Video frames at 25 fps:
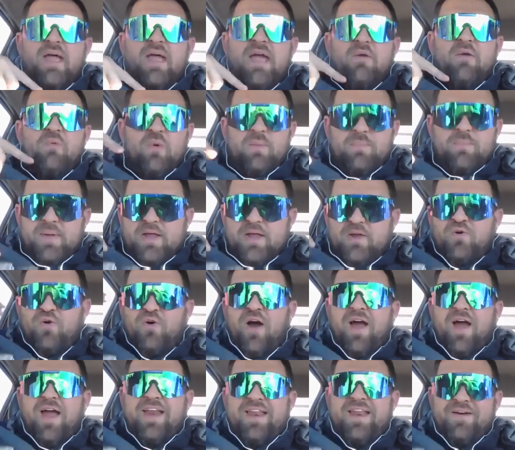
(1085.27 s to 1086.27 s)
It would be
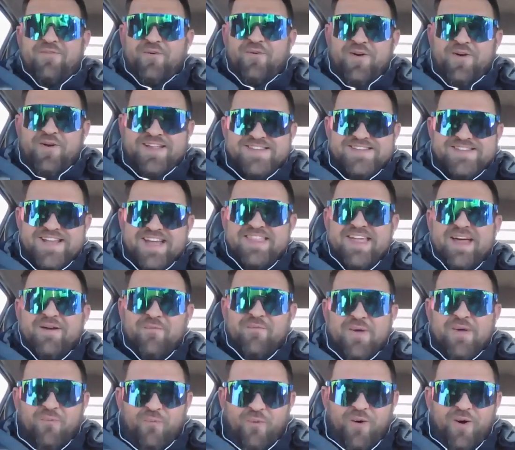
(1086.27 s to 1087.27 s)
great if we could say that
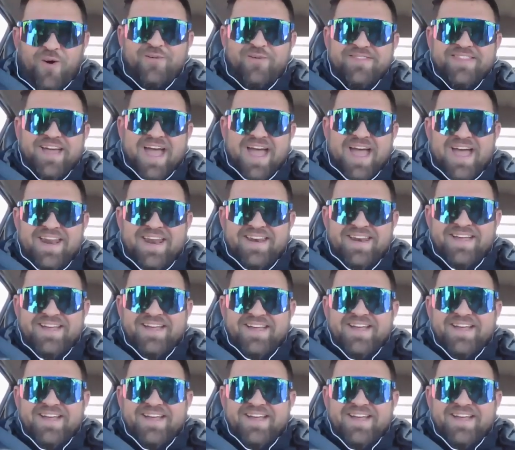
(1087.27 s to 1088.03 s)
we work that,